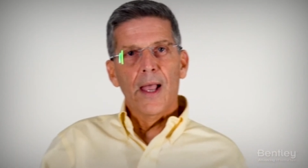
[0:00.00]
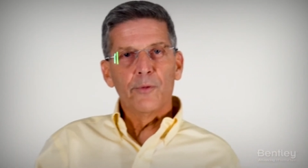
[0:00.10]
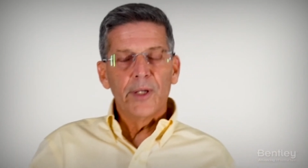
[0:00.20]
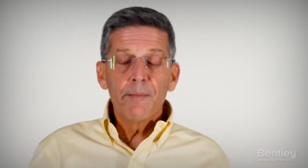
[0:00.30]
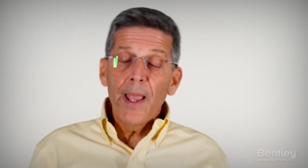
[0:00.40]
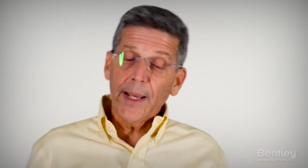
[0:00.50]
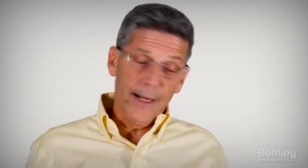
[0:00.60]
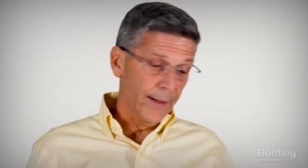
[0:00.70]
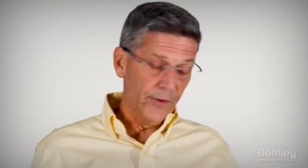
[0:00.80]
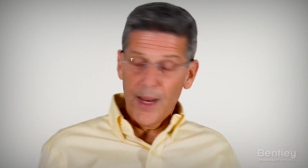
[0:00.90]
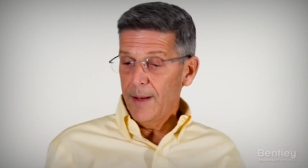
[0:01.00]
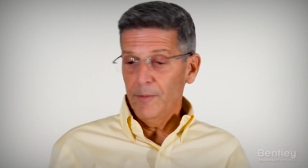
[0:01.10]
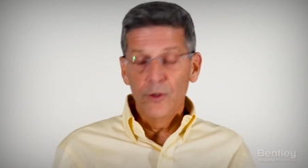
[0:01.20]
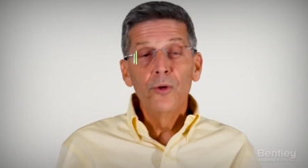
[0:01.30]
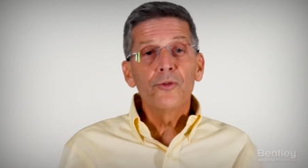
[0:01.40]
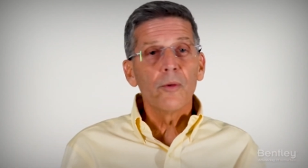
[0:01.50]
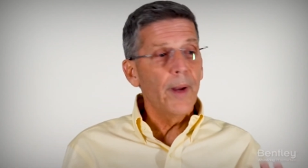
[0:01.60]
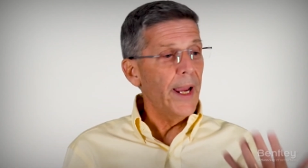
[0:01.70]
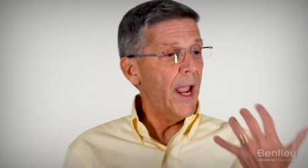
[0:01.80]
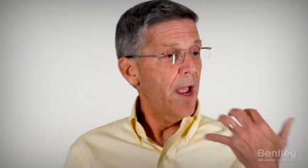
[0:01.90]
we can make it. And the same user
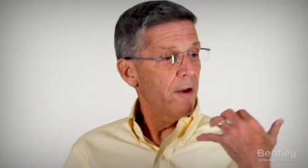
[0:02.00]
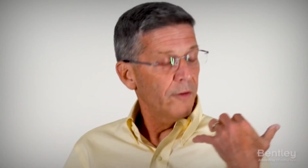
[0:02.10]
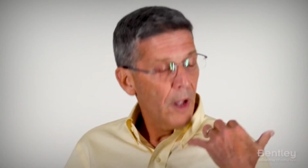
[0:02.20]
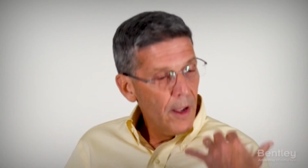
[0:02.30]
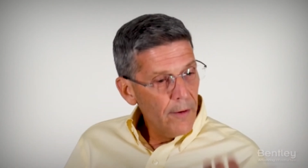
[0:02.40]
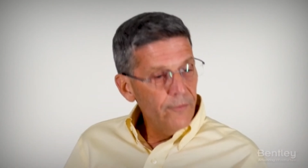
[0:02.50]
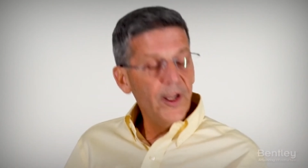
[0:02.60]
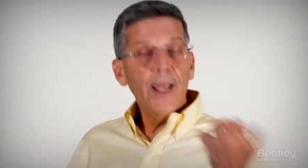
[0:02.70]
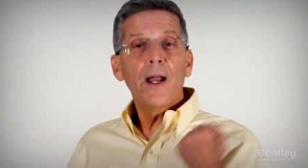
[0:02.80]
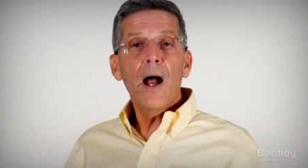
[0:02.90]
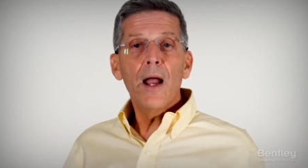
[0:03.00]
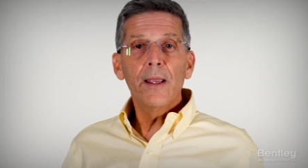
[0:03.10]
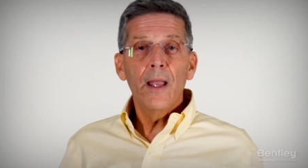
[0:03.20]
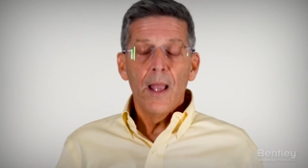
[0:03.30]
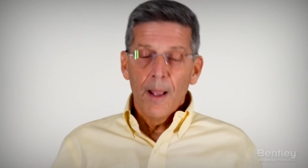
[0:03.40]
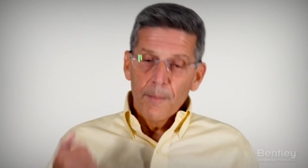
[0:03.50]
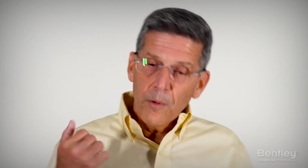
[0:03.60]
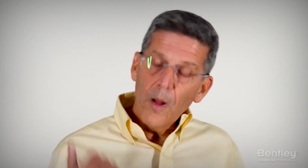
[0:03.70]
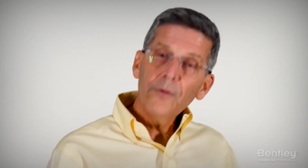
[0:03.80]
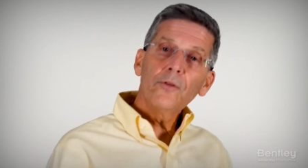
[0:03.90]
may have V8i
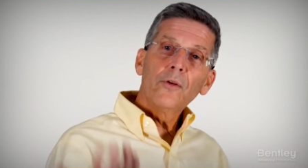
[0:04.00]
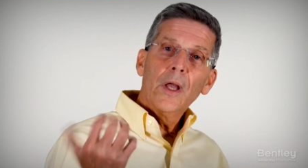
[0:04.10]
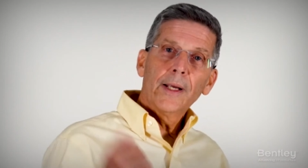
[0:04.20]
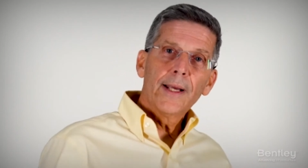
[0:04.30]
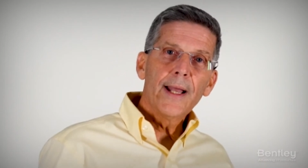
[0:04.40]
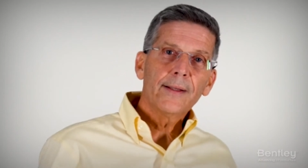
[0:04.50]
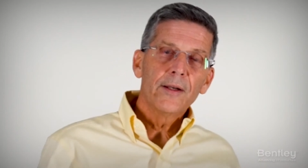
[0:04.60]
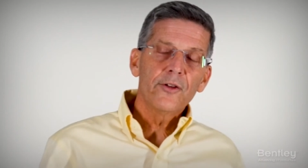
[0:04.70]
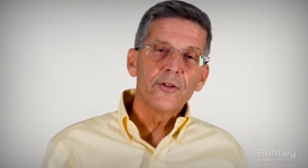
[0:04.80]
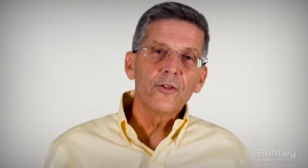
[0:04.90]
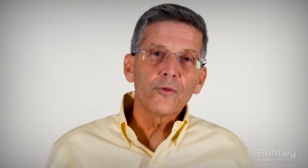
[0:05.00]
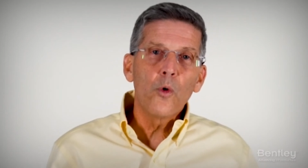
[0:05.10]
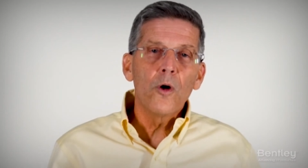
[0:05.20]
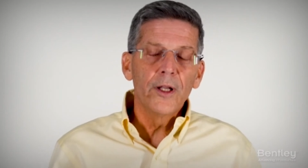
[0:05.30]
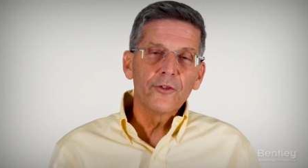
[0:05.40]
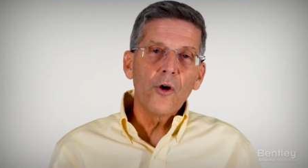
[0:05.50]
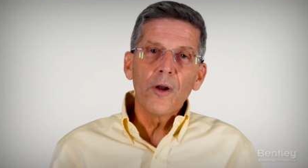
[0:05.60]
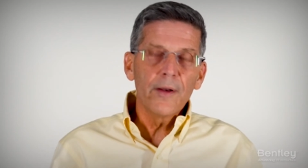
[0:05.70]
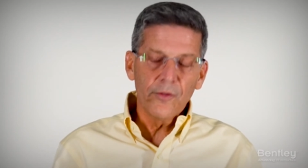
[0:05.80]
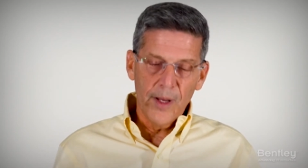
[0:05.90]
plus Connect Edition
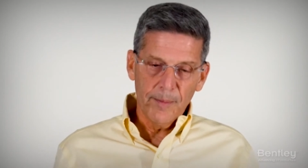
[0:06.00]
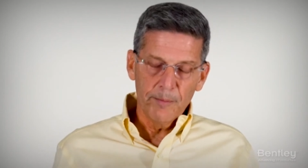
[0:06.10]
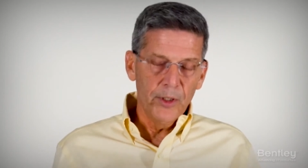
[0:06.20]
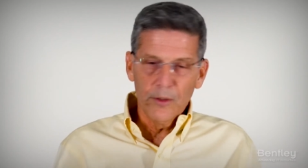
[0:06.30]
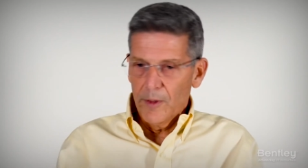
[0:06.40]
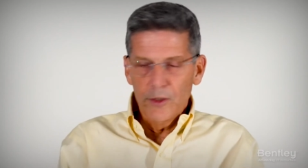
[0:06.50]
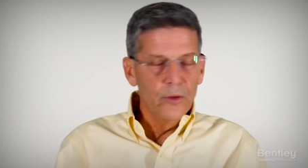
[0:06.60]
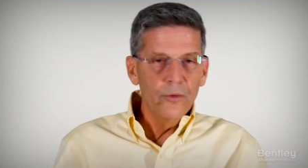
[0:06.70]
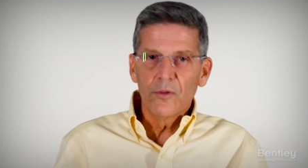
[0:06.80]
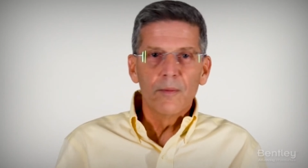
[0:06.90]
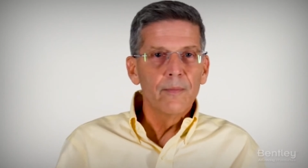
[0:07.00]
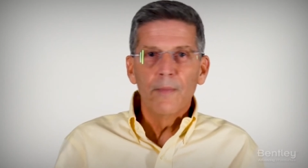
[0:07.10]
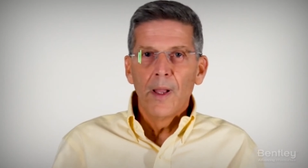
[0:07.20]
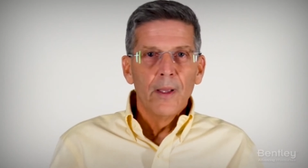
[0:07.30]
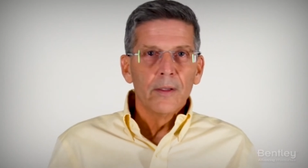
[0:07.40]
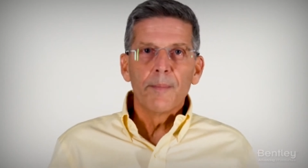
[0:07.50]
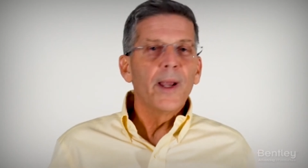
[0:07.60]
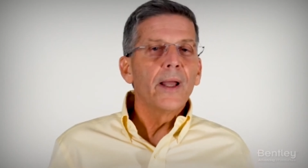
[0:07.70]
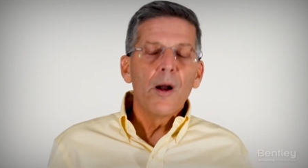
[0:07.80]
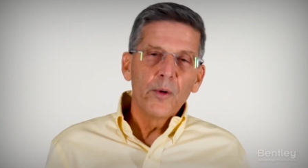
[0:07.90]
installed on the same computer and use them
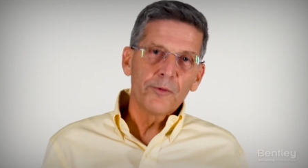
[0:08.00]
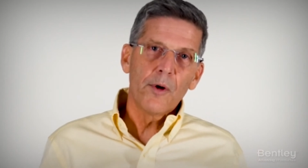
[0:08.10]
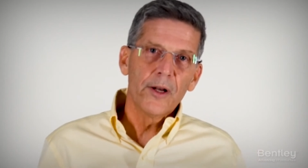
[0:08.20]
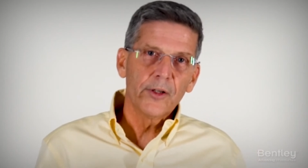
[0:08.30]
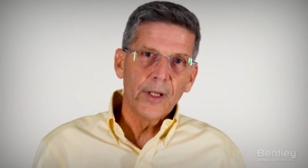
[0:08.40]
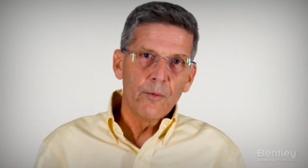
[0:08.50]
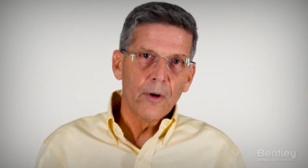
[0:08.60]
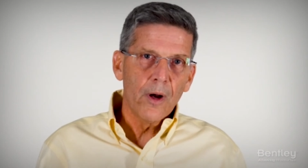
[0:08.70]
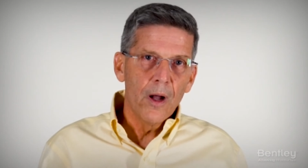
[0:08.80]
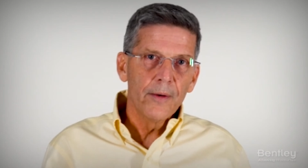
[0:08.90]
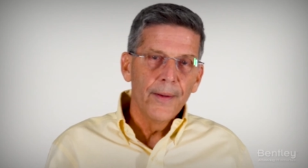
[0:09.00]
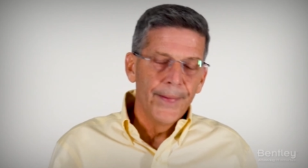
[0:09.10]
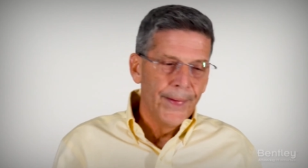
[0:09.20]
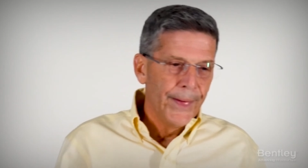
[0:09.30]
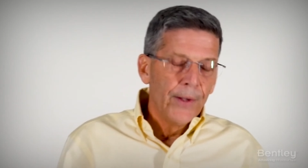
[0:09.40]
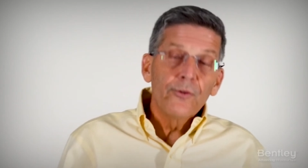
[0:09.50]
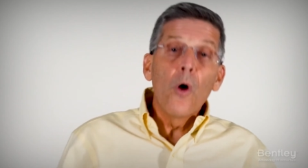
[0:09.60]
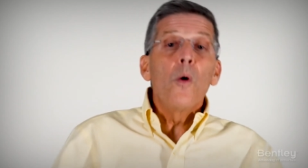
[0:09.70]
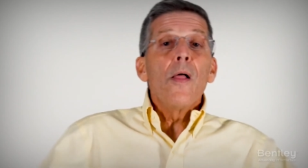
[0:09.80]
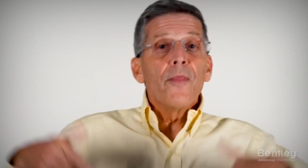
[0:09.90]
depending on which project they work on.
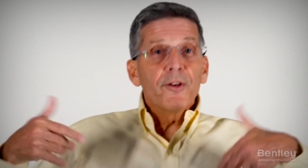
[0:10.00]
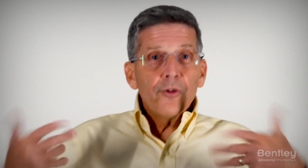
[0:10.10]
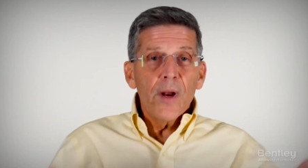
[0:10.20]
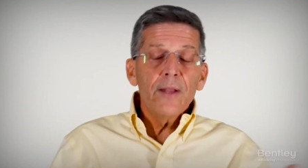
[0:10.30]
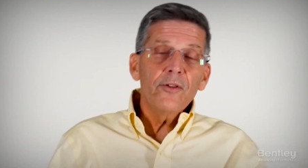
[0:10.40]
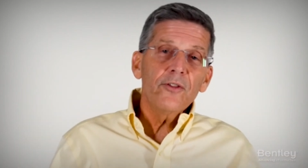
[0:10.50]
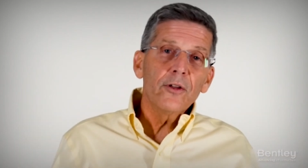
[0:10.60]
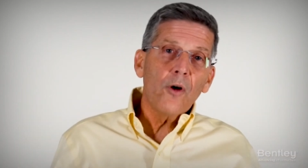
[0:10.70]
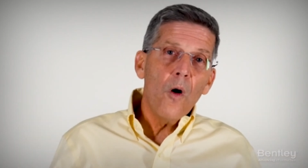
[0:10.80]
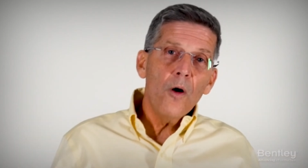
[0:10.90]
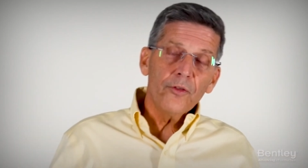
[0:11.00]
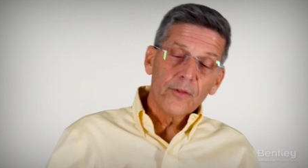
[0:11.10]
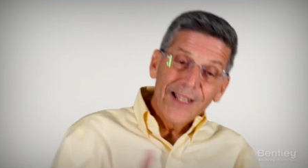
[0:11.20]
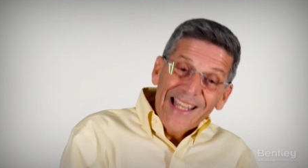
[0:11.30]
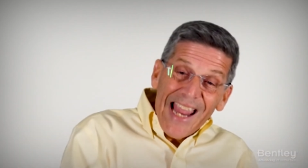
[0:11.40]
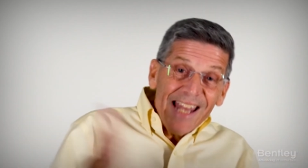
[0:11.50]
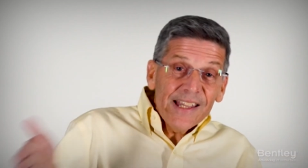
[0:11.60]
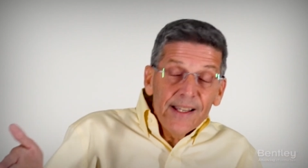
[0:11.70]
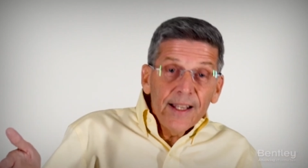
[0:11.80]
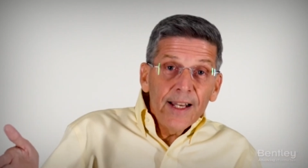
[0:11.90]
So the transition cost to
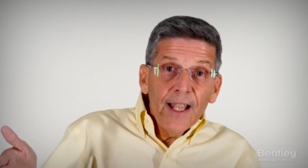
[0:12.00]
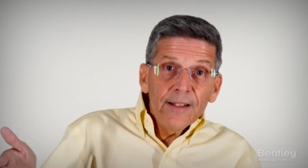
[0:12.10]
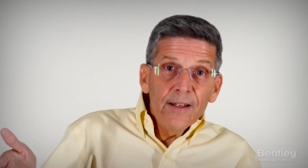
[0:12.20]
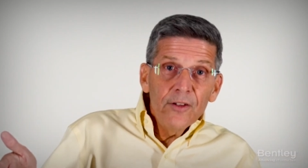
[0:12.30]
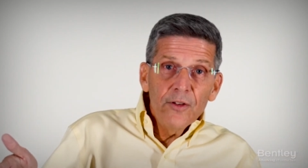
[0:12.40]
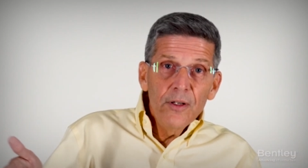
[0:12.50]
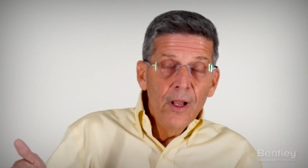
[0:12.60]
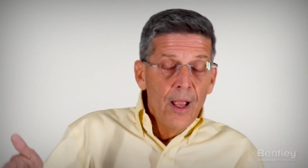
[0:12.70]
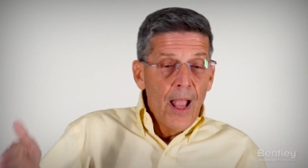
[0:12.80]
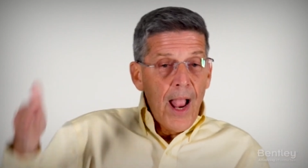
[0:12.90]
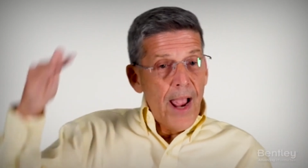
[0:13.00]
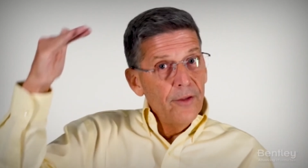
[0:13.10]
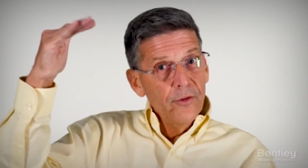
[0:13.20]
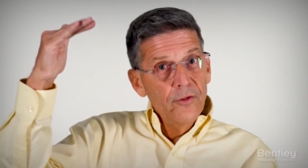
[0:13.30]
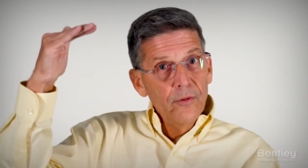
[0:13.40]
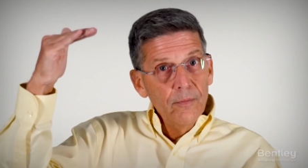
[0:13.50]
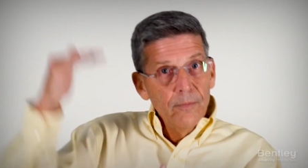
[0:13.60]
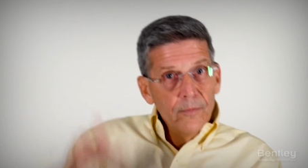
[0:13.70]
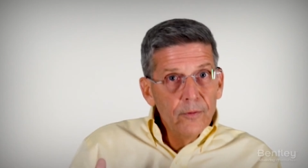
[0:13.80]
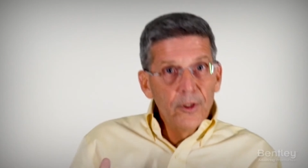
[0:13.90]
get to Connect Edition has
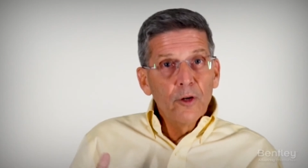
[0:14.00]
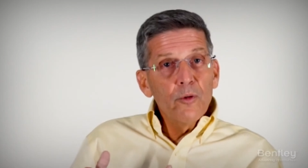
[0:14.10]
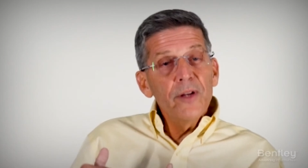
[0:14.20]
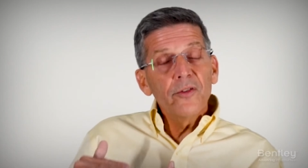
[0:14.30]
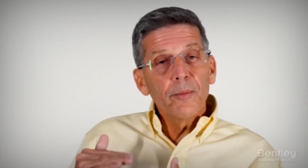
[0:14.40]
decreased